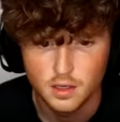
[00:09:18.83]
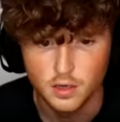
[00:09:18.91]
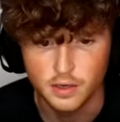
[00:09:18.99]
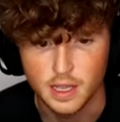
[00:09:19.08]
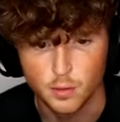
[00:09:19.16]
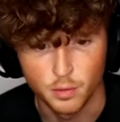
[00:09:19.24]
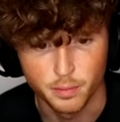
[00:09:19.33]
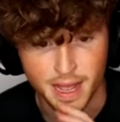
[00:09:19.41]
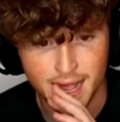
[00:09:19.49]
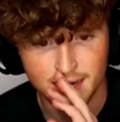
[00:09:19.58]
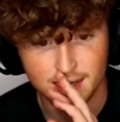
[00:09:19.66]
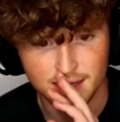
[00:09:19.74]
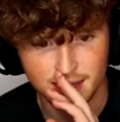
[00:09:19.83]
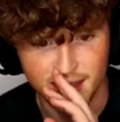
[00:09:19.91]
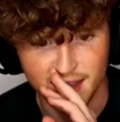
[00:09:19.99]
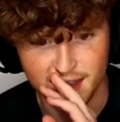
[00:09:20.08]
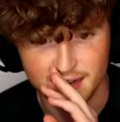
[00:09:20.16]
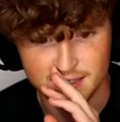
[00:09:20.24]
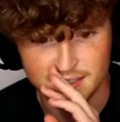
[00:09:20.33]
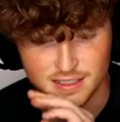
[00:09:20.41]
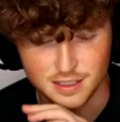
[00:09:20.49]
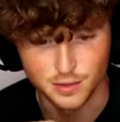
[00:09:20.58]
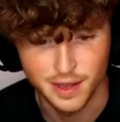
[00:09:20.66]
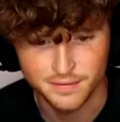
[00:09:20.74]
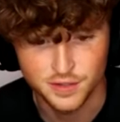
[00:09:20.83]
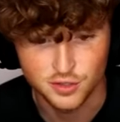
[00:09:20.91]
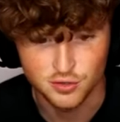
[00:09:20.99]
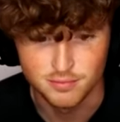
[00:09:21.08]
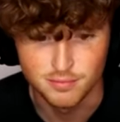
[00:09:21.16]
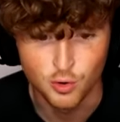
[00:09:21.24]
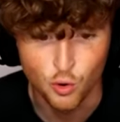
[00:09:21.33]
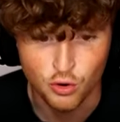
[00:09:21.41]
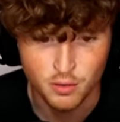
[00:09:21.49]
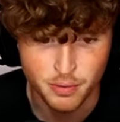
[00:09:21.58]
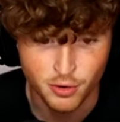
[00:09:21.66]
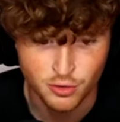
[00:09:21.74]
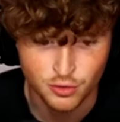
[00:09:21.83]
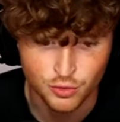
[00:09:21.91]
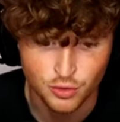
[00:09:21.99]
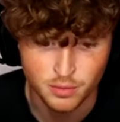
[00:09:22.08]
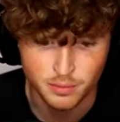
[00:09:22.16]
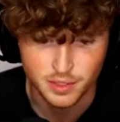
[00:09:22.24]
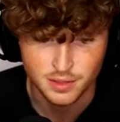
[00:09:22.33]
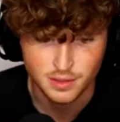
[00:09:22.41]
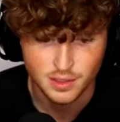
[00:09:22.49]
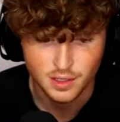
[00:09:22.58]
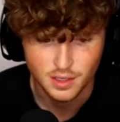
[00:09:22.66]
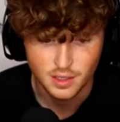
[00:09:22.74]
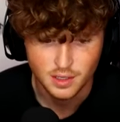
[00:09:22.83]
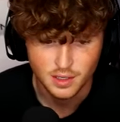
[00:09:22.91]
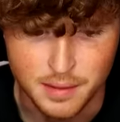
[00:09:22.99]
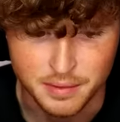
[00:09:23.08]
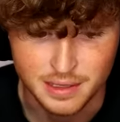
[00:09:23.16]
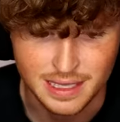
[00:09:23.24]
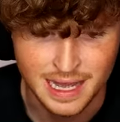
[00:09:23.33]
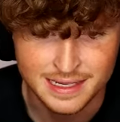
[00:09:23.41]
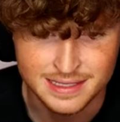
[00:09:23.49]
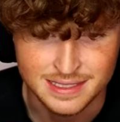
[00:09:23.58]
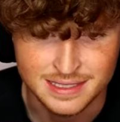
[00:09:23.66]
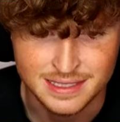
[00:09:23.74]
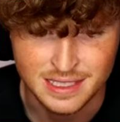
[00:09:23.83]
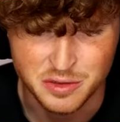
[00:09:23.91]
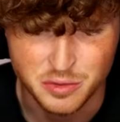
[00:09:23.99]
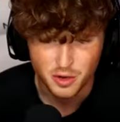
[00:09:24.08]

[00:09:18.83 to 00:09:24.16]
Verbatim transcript: Okay, we're back, and you have to do more parkour, but I'm glad to see you.